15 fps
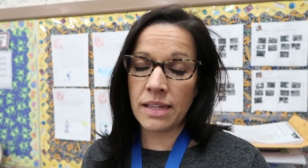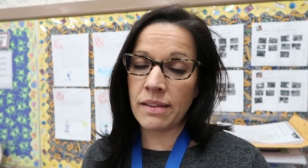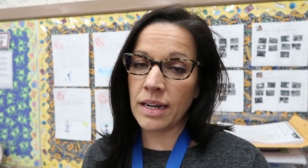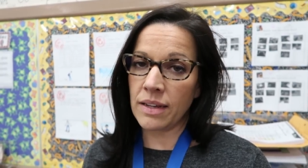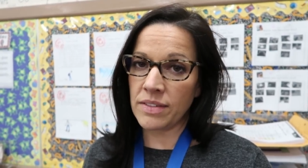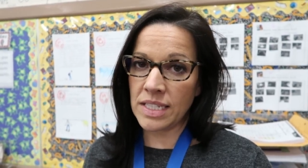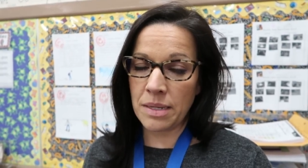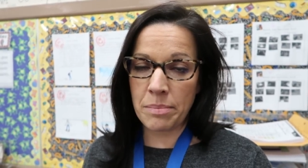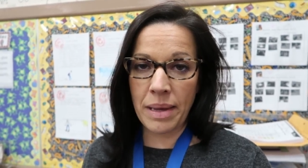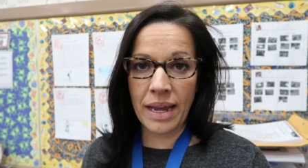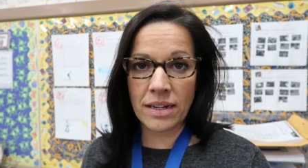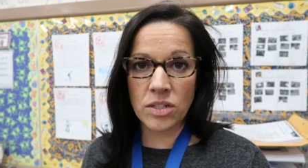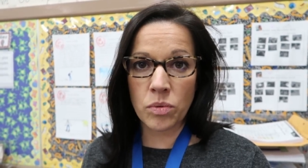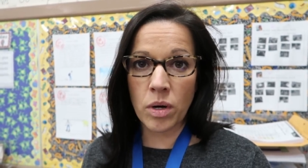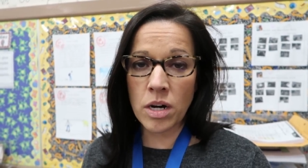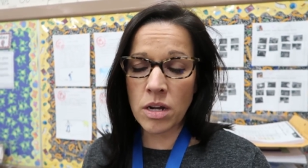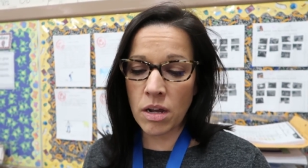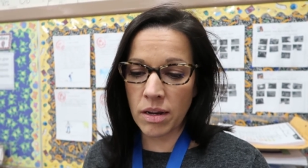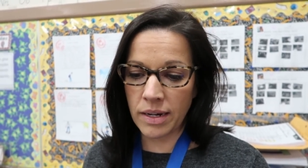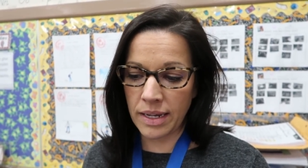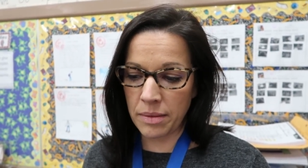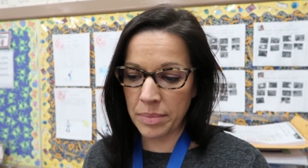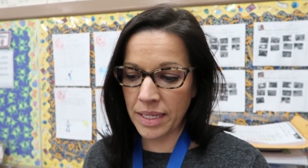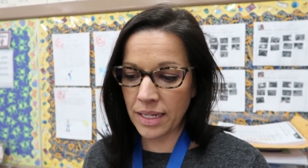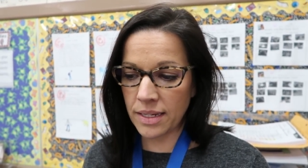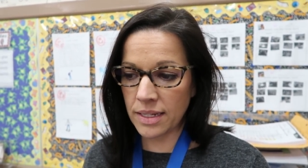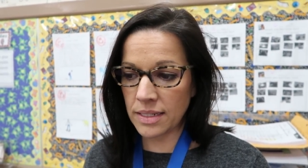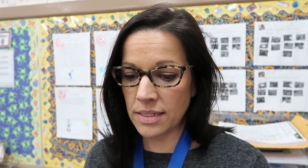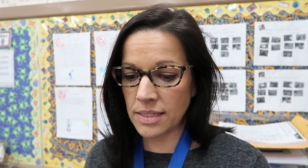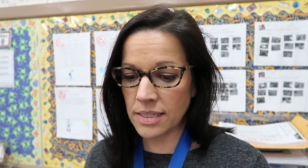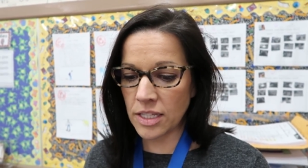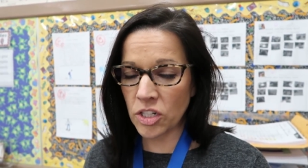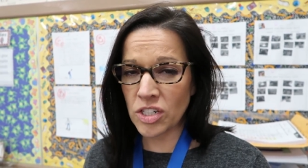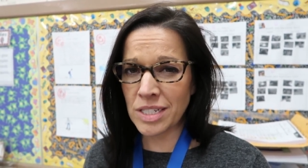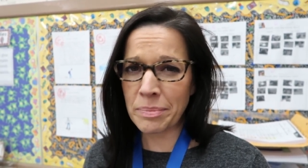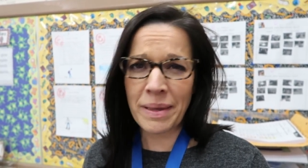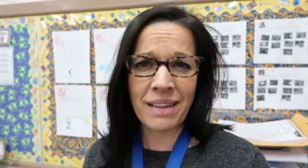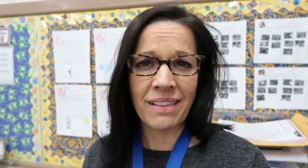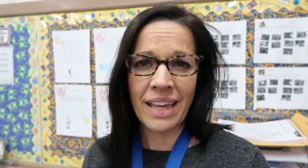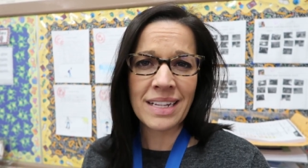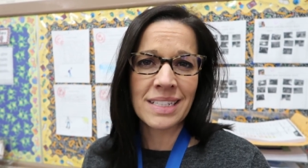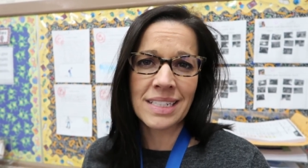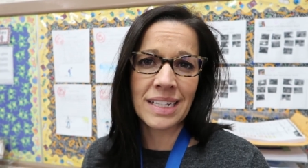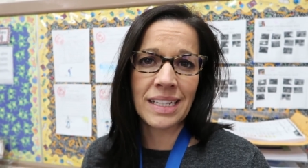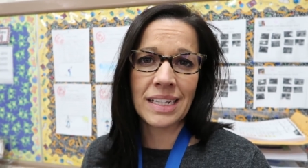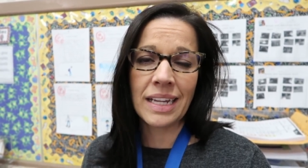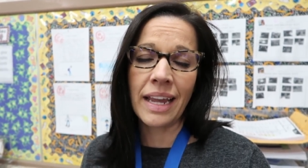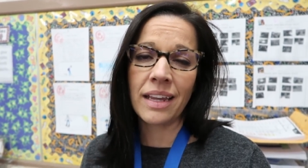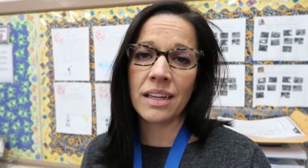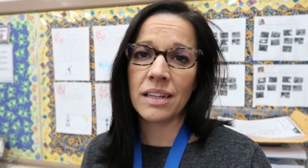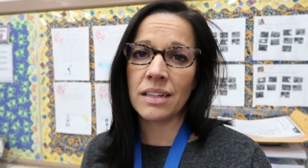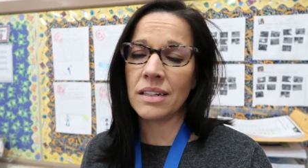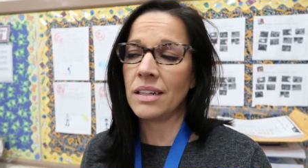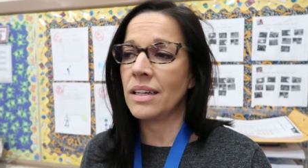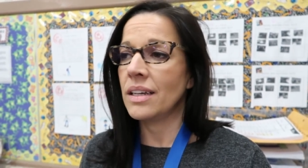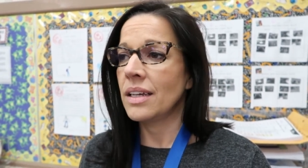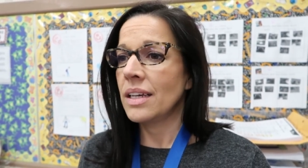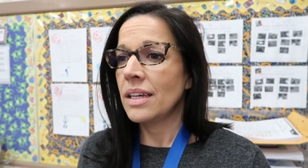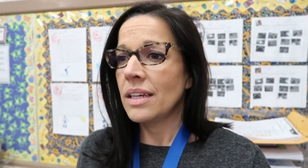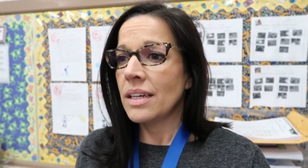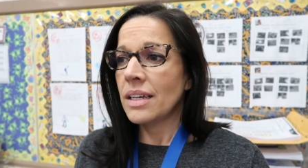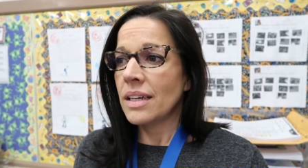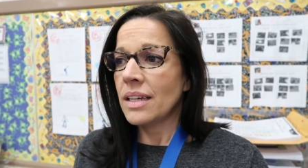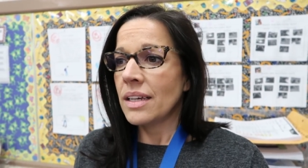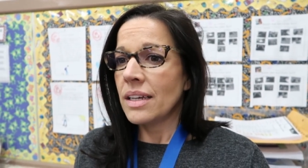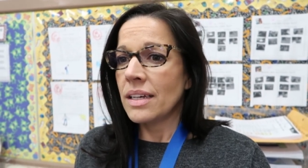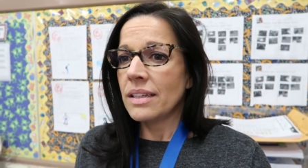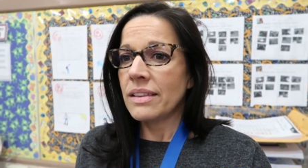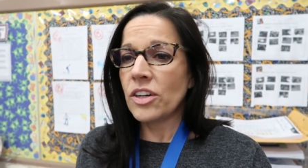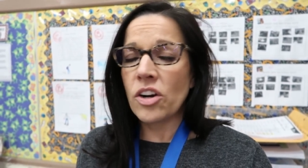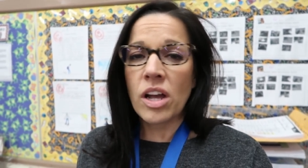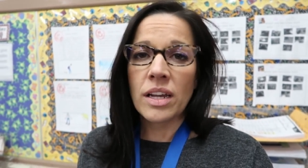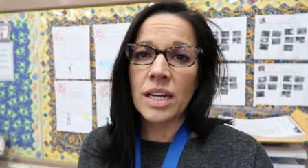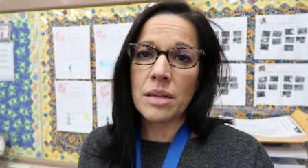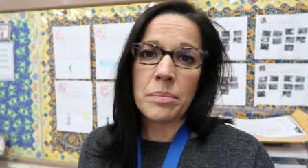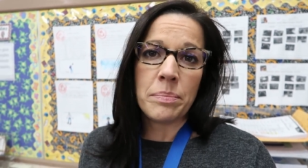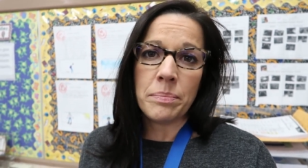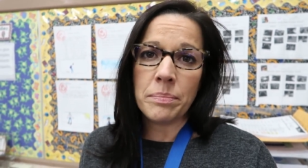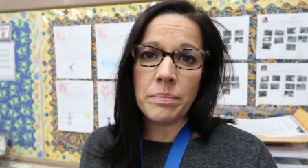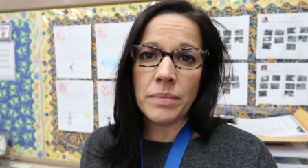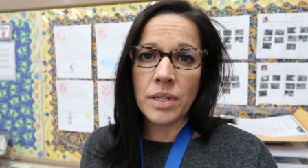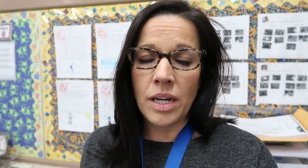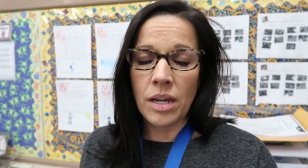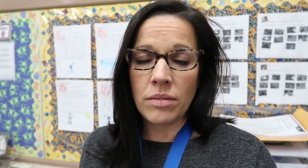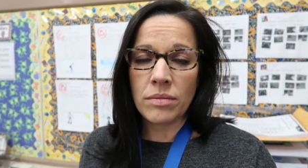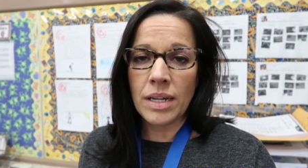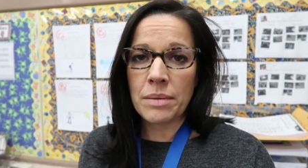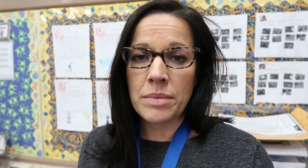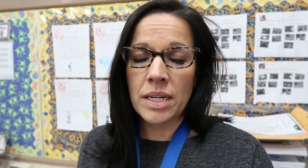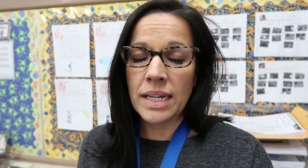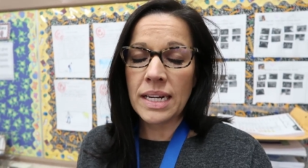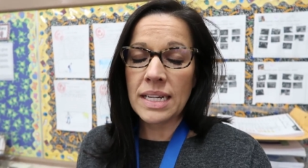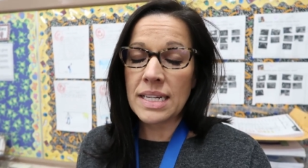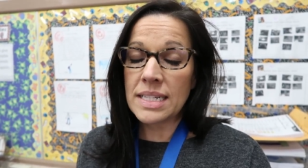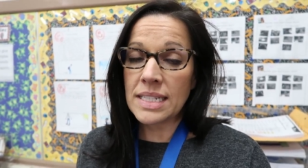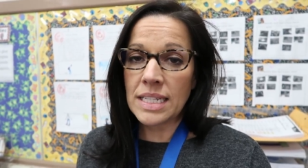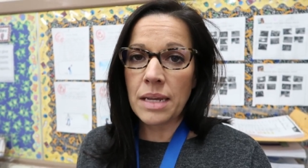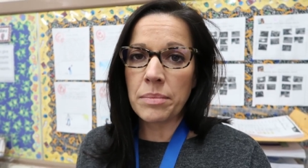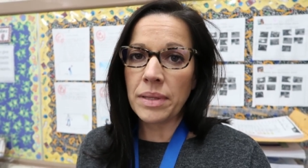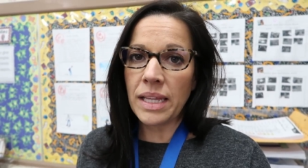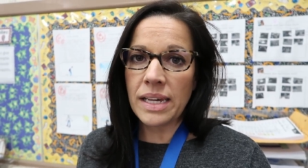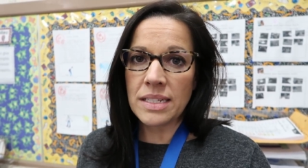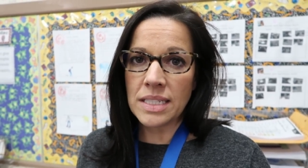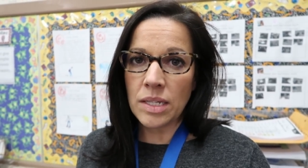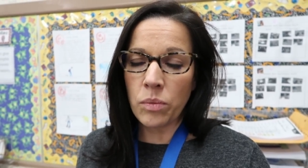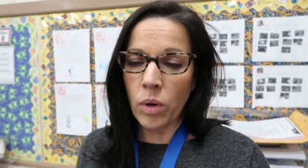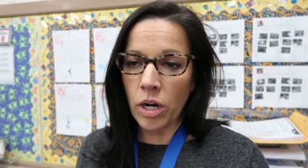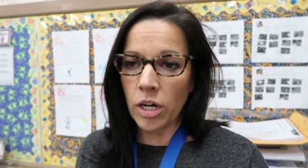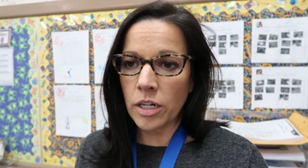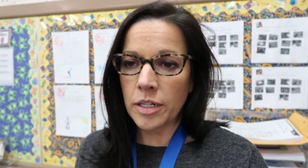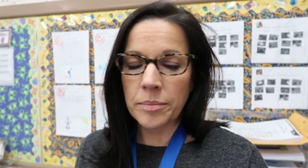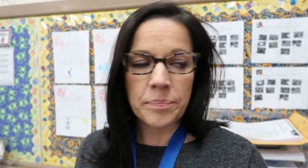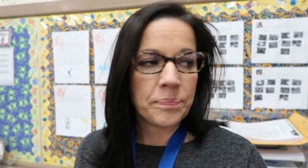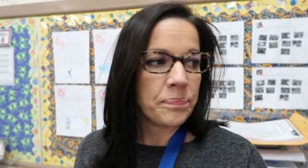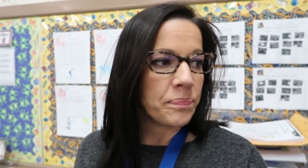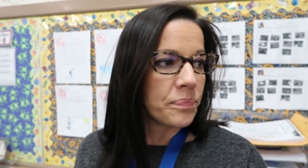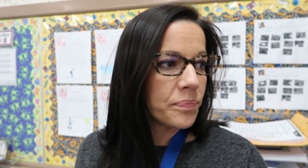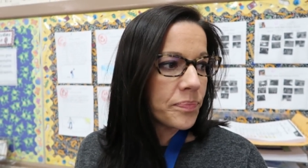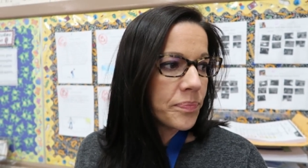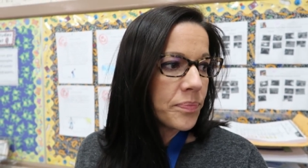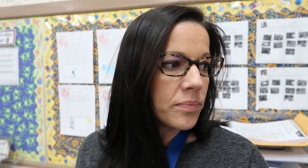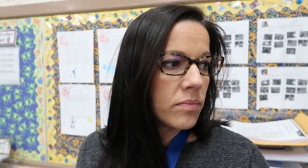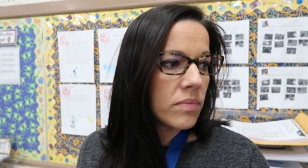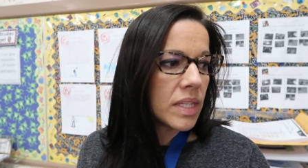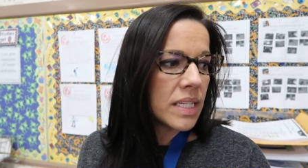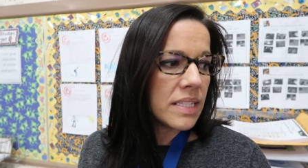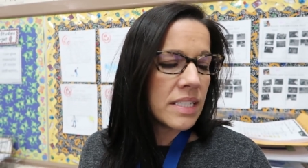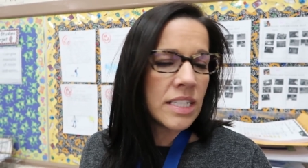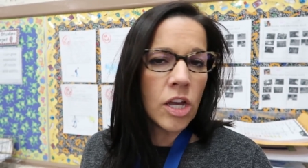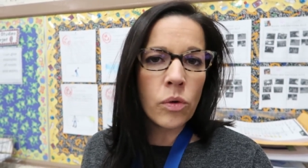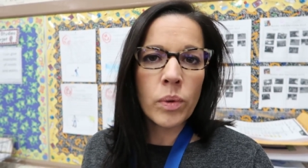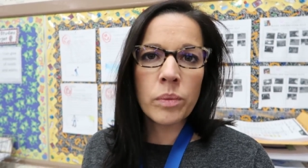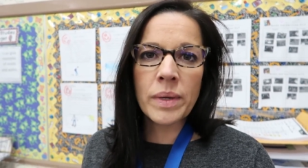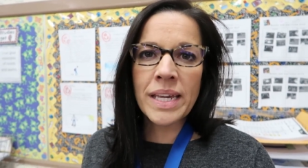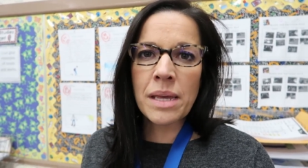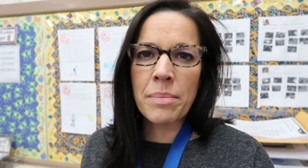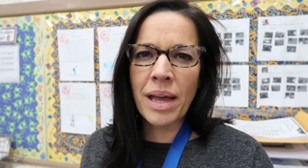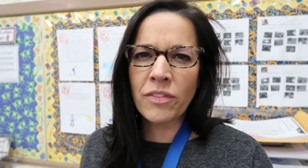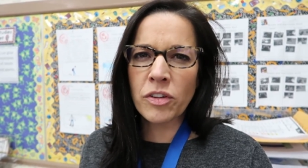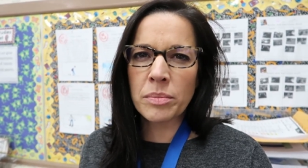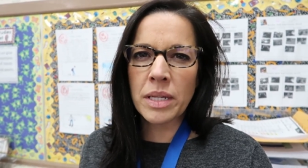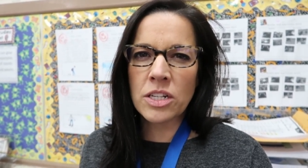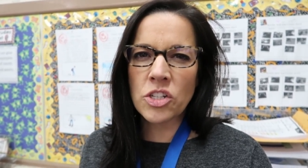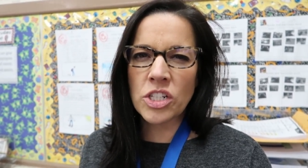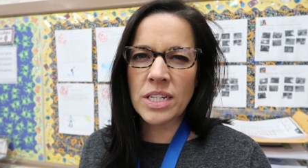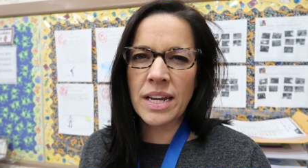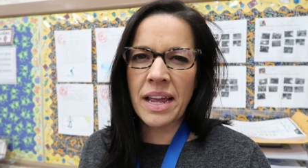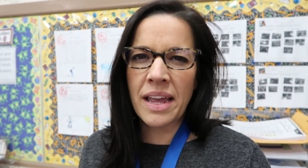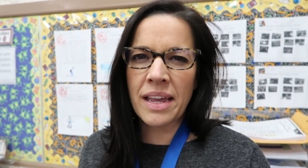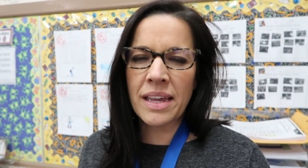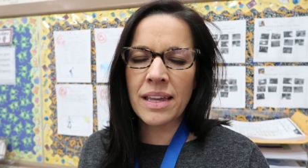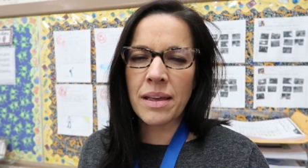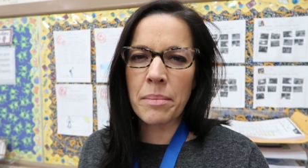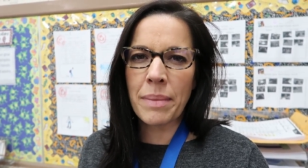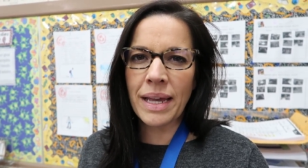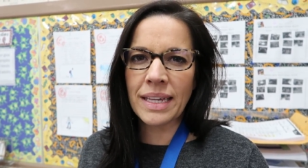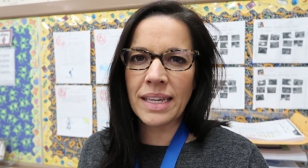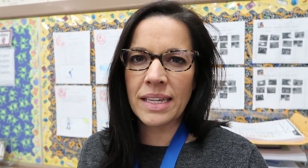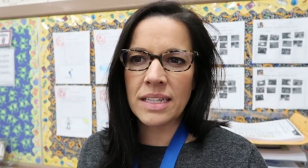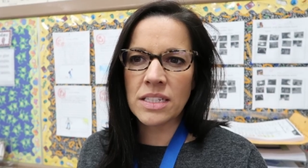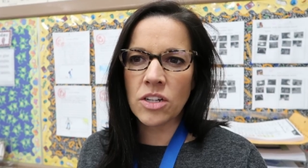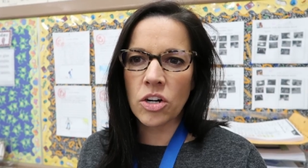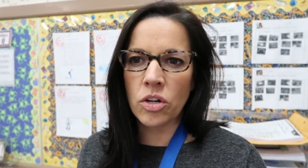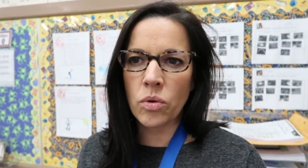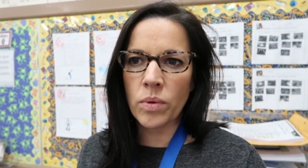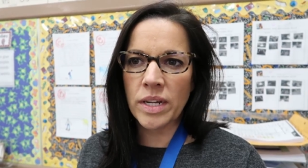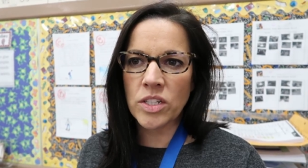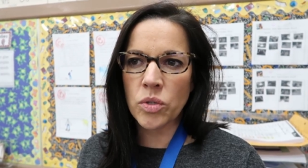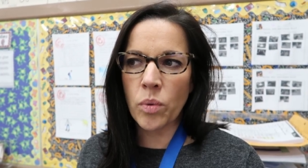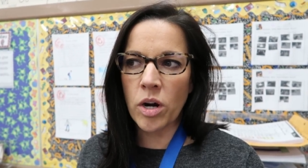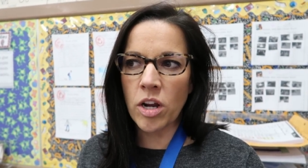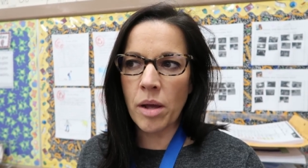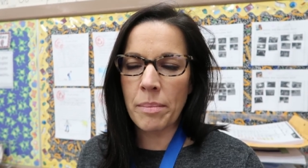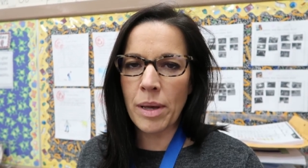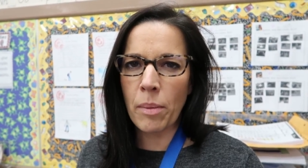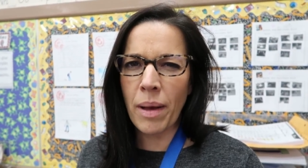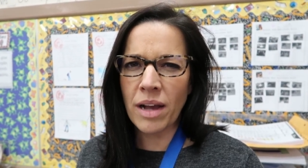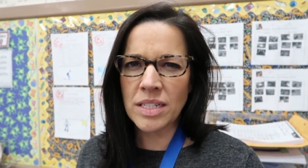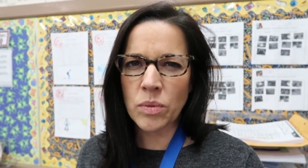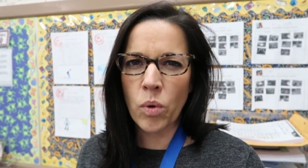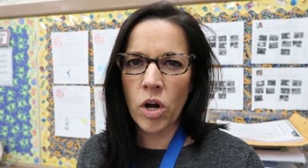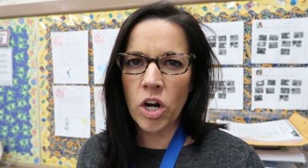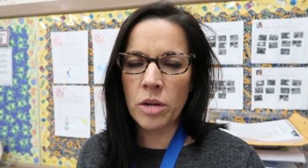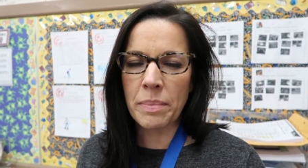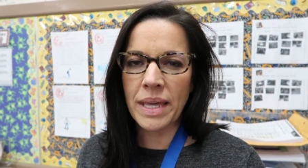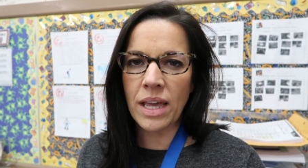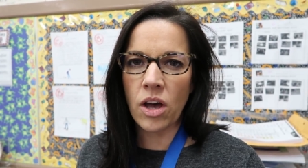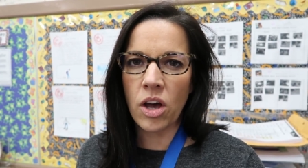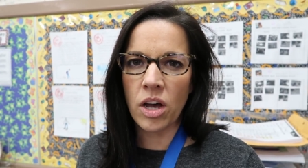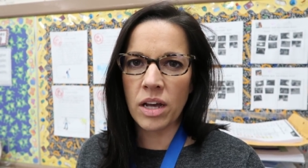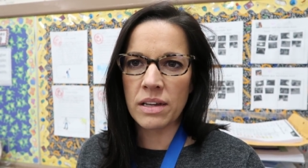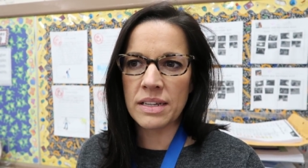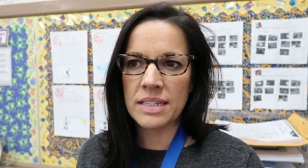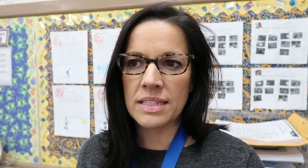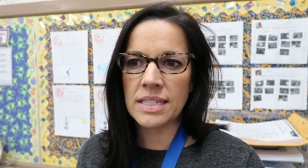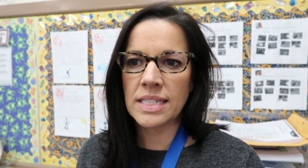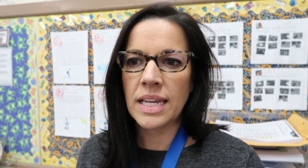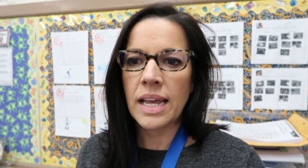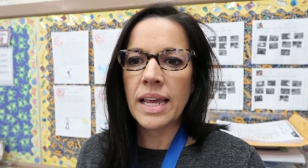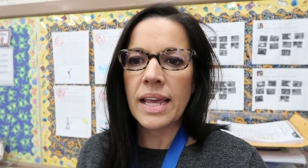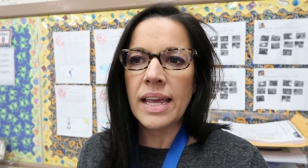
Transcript: it that I've sent back to work on it because they're just being lazy and they're not going to, you know, I'm not going to accept lazy work. So when we get back from lunch today, my kids are going to work on mailbox work because